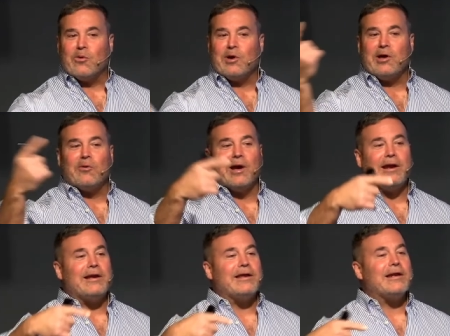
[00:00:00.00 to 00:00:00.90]
we
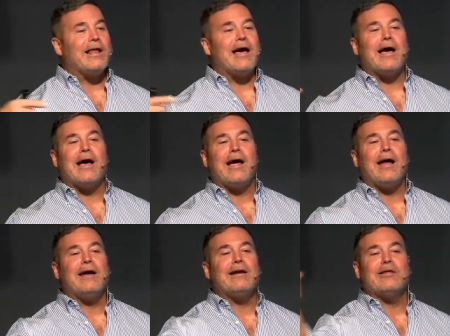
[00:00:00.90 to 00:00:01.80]
waited in
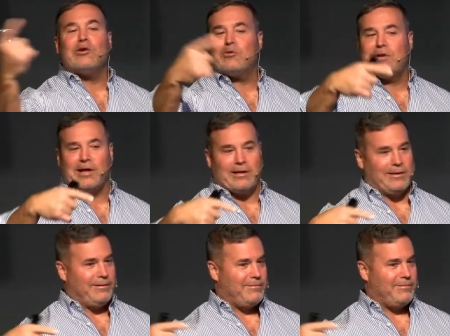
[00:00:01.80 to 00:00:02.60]
line and you didn't.